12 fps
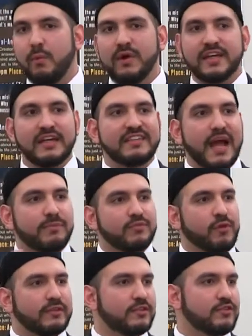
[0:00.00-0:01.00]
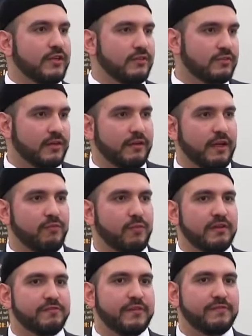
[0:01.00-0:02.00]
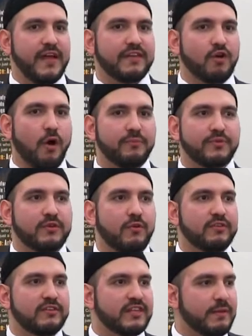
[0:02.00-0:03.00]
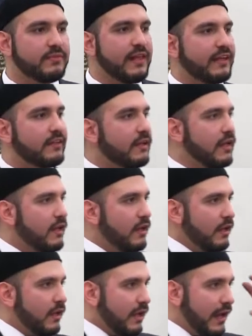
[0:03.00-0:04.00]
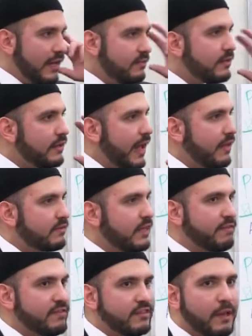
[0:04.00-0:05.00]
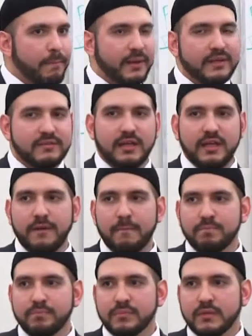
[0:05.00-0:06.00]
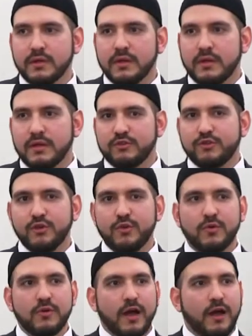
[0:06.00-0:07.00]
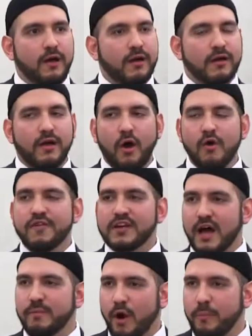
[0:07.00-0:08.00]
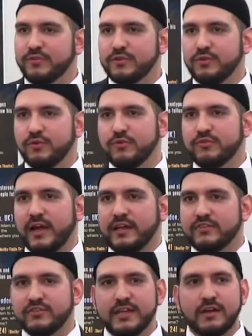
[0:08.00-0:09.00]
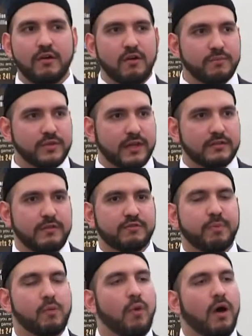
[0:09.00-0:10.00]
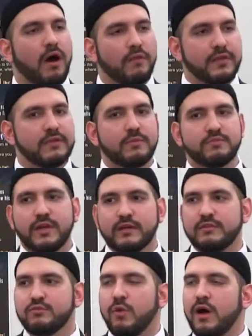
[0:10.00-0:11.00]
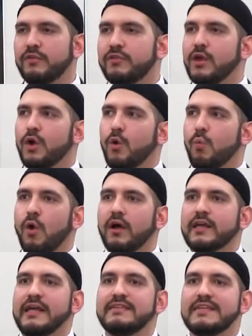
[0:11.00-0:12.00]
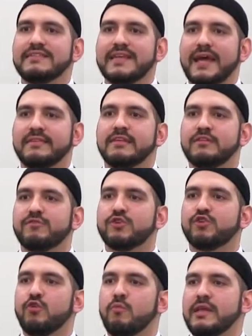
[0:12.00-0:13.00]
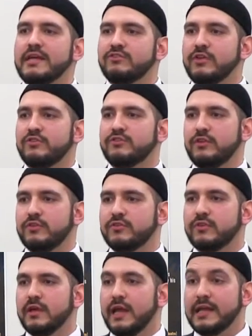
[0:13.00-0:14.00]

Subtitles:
We can adapt strategies if we face obstacles. It seems like intellect gives us the ability to overcome obstacles and seek our objectives. But what are these objectives? What is intended for human existence?